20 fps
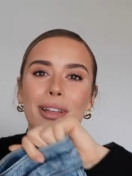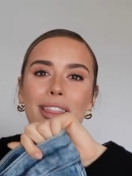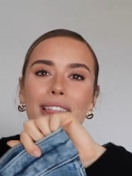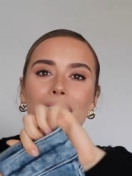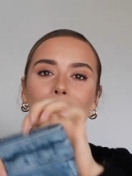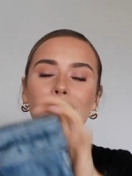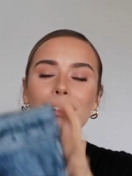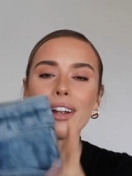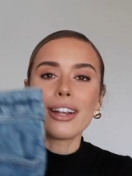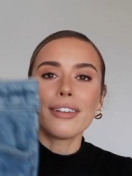But
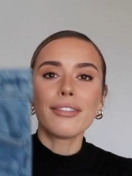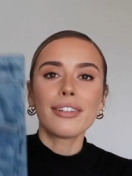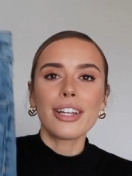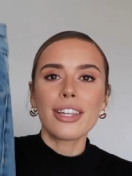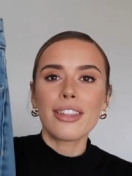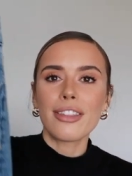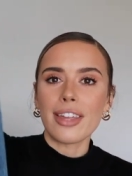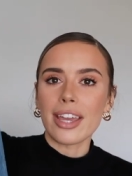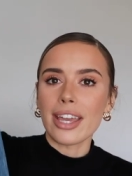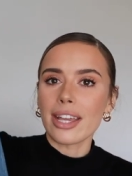they're very,
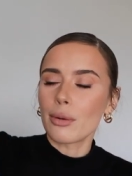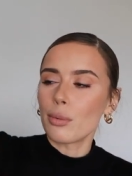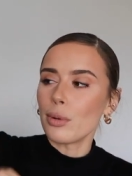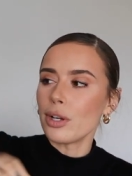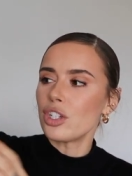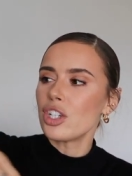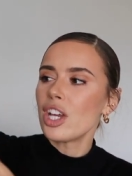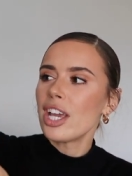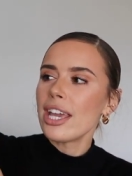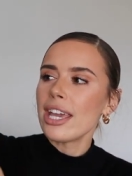very thick,
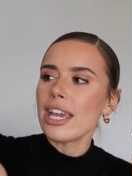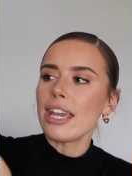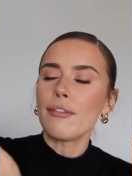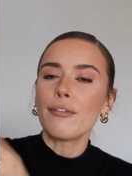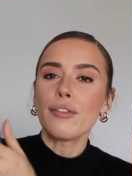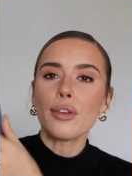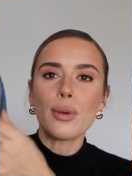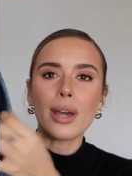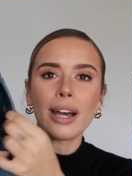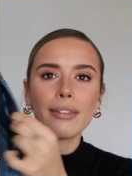which
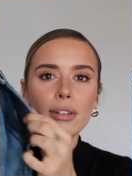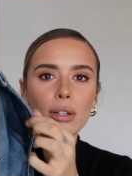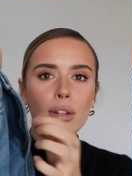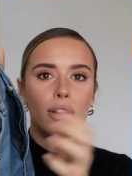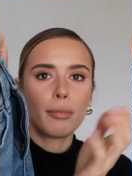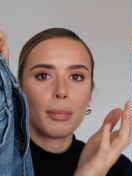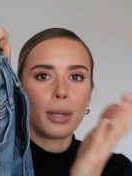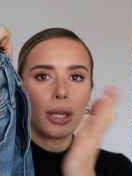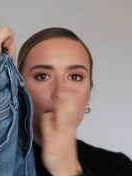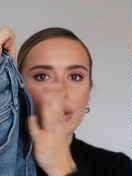if you have a
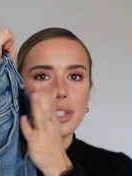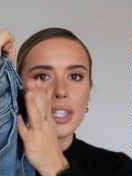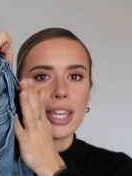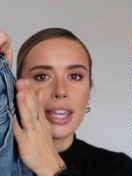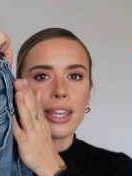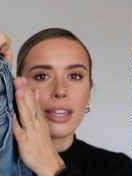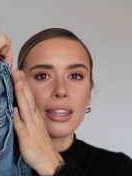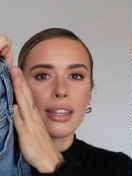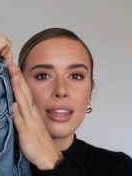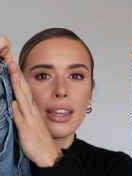lot of
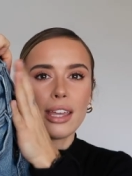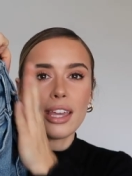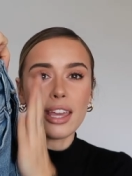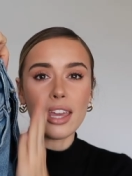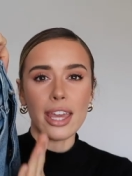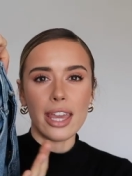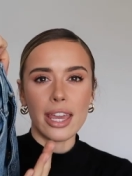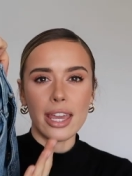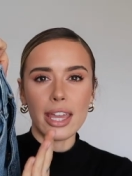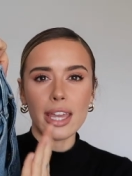bloating
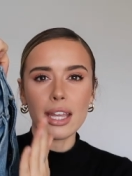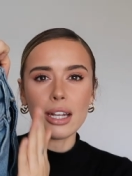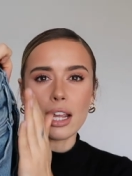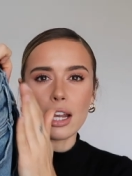here,